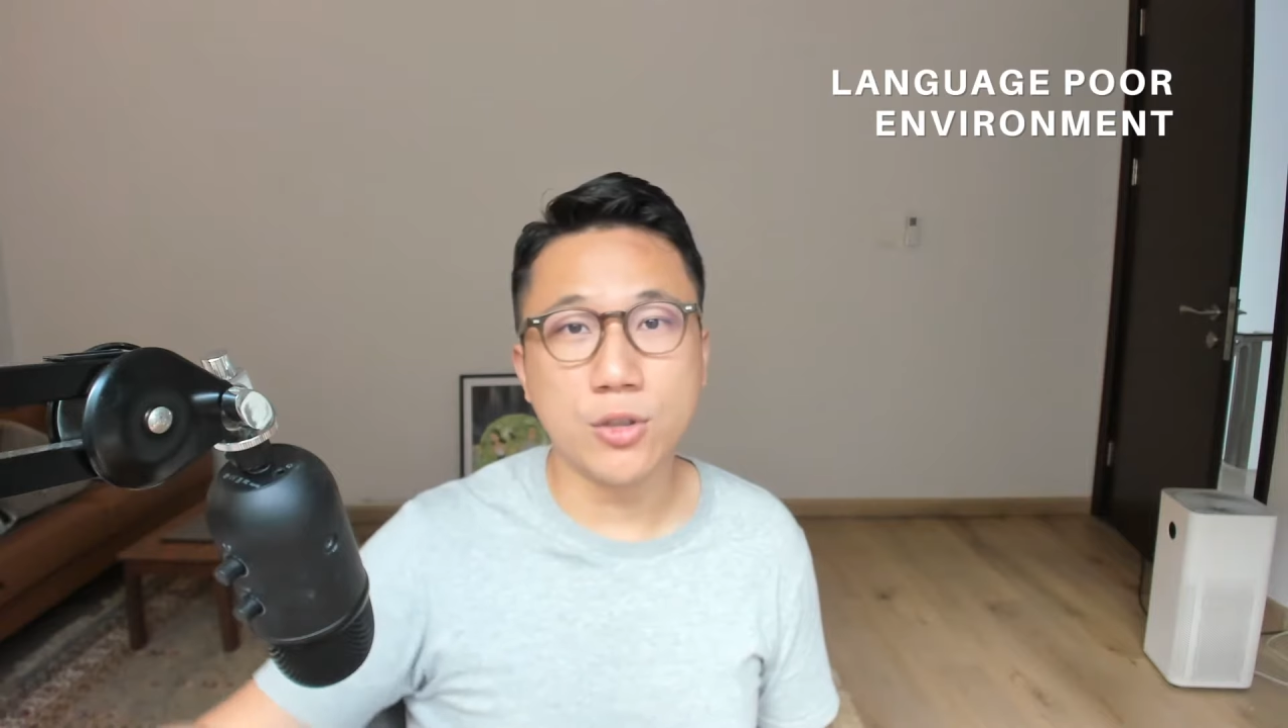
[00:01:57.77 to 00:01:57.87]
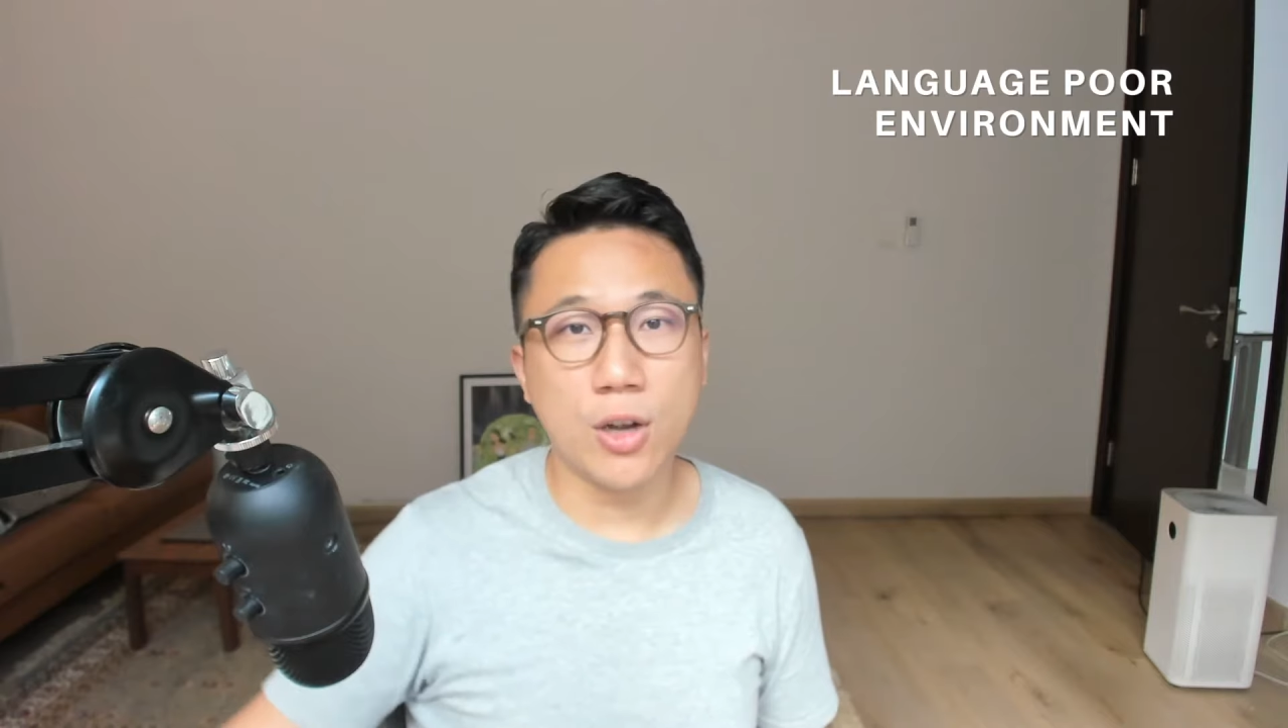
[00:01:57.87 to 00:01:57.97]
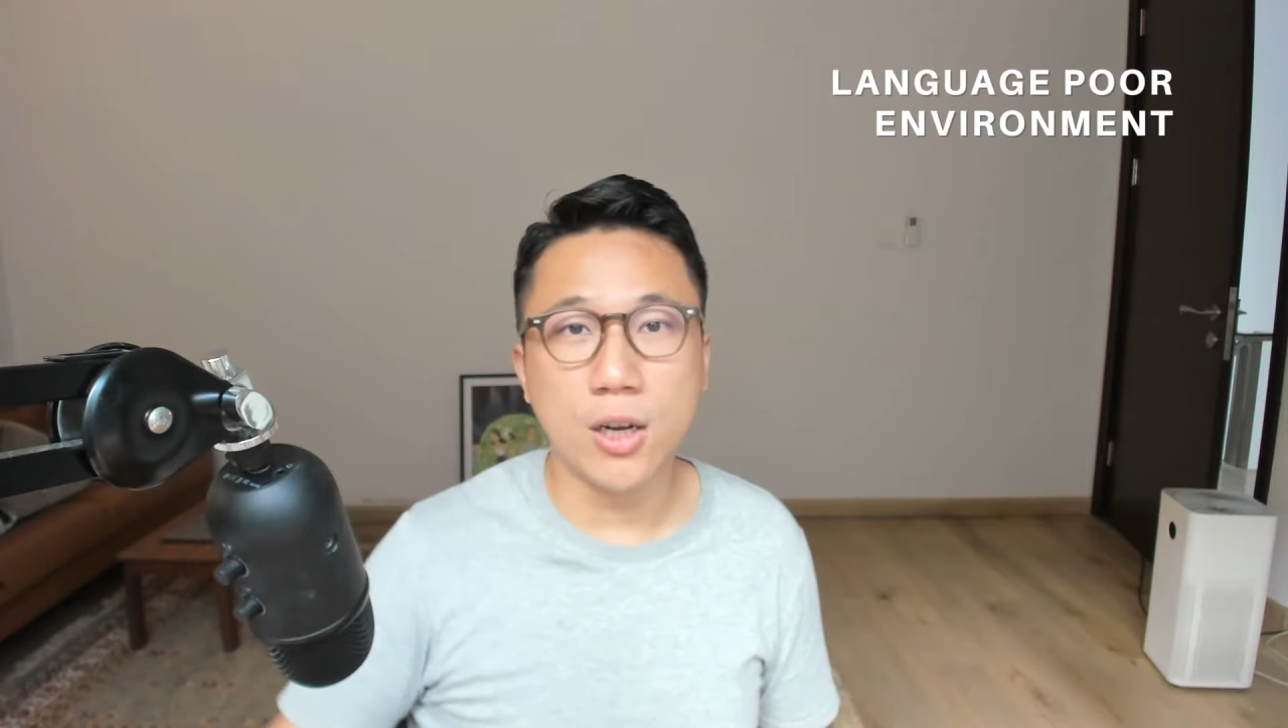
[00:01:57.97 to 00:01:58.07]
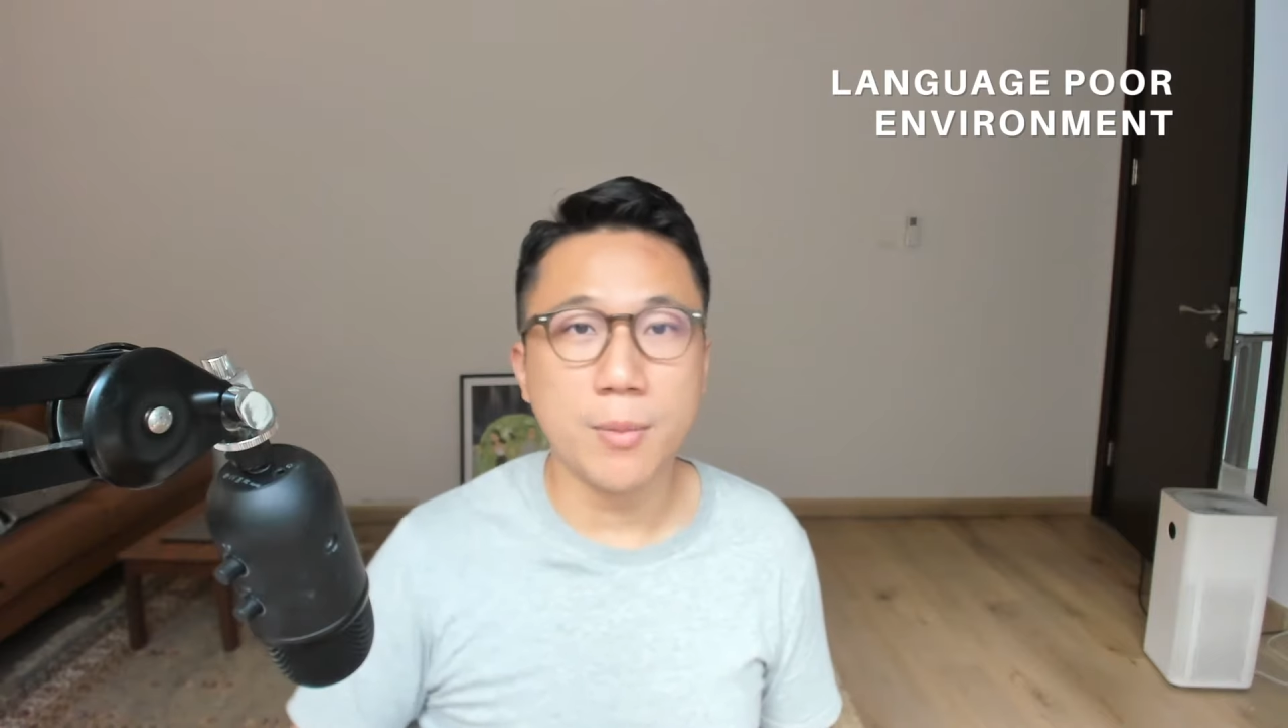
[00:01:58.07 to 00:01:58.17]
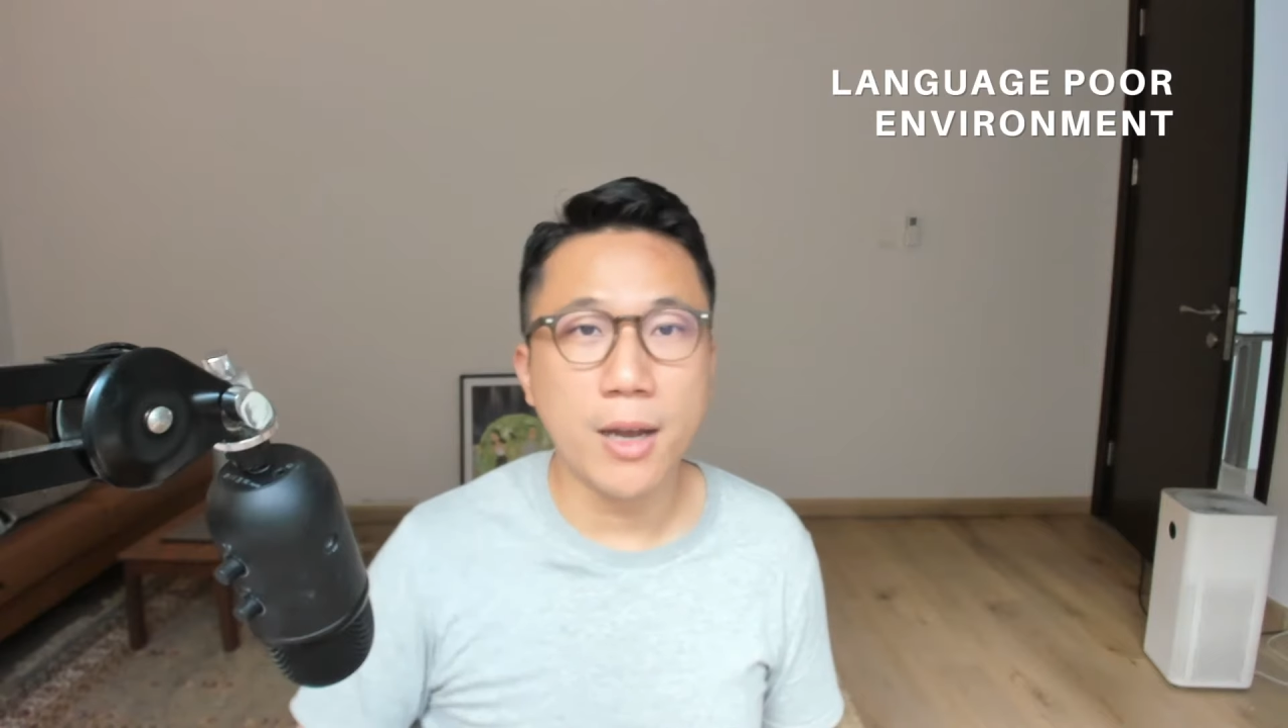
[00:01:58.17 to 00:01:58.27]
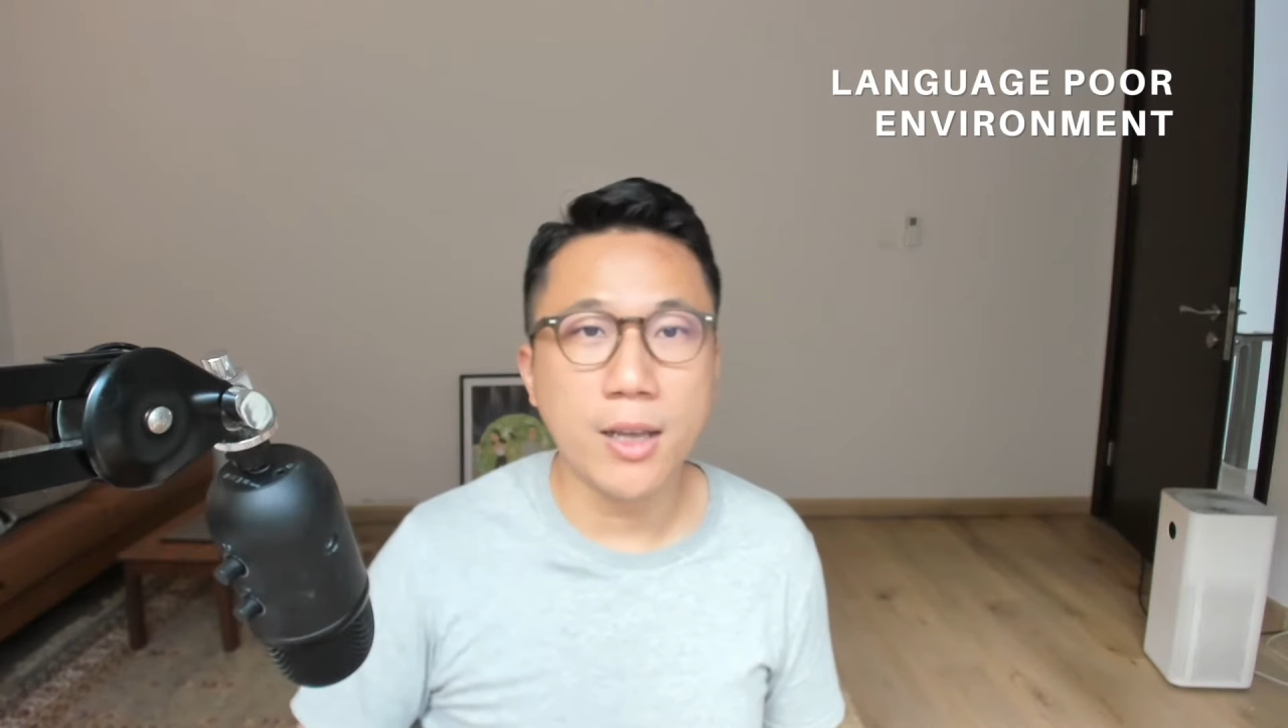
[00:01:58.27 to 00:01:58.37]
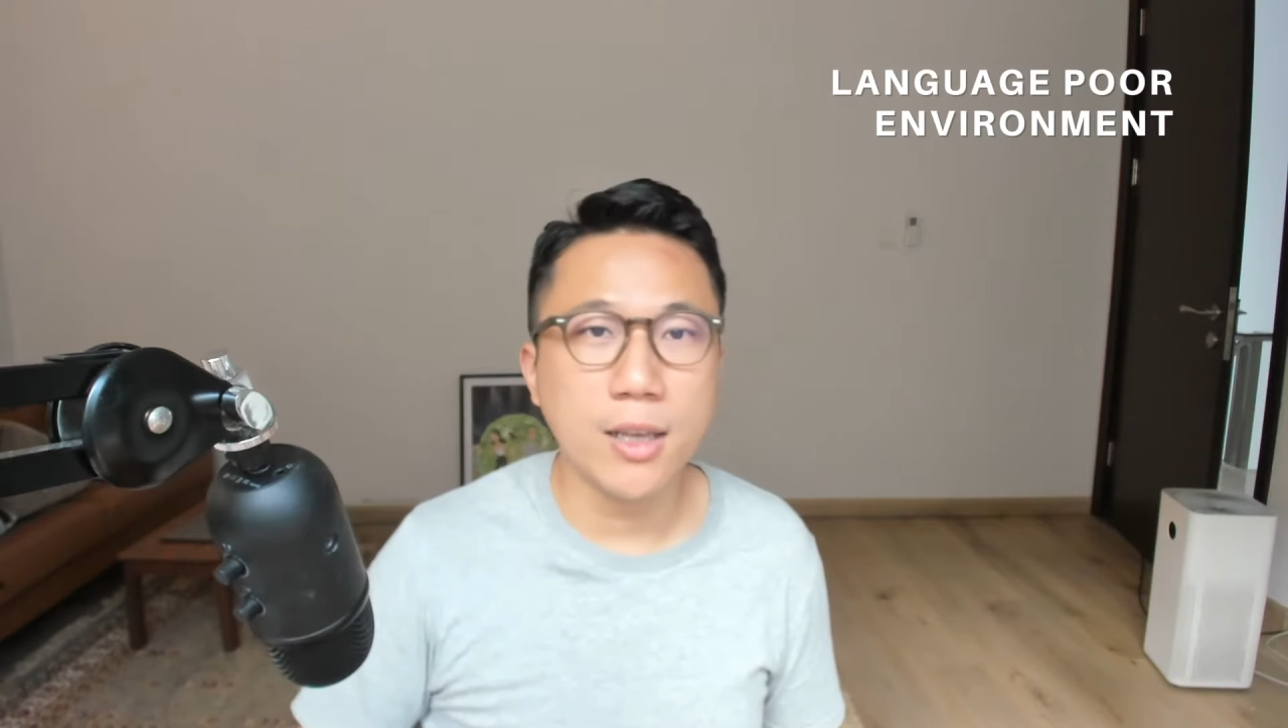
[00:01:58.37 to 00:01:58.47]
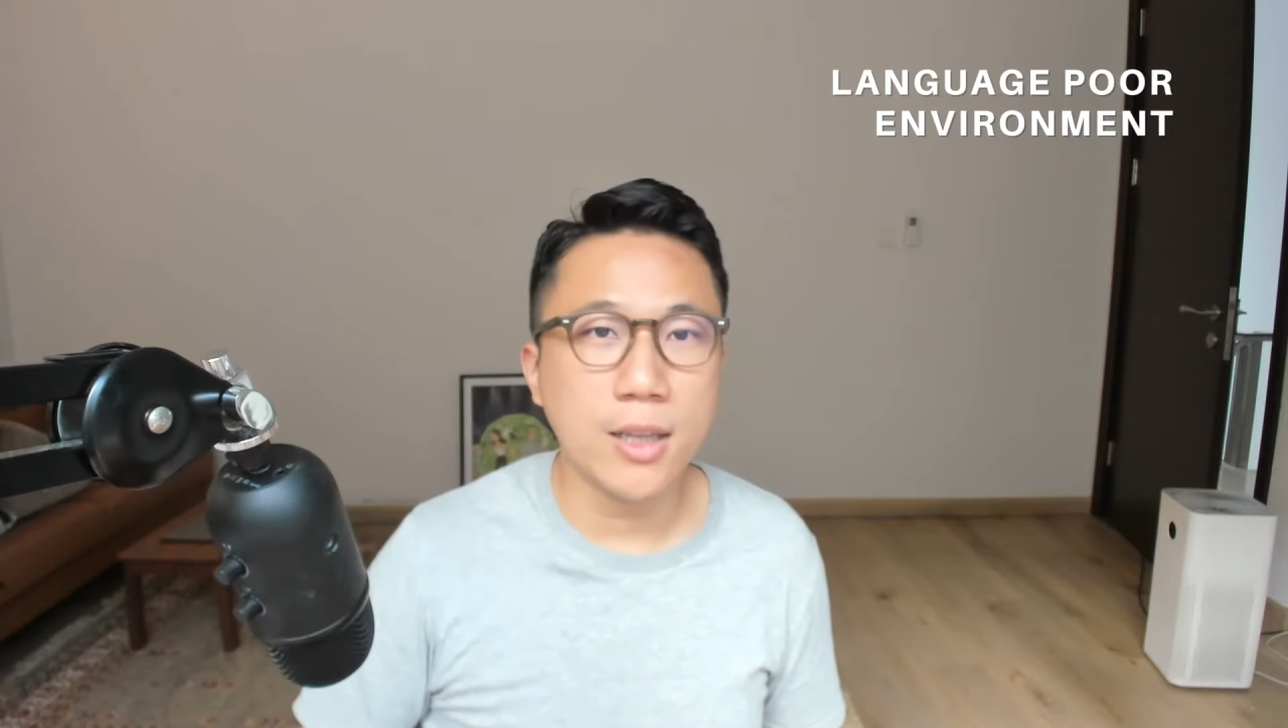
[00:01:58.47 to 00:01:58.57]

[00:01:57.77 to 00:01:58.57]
talking about it.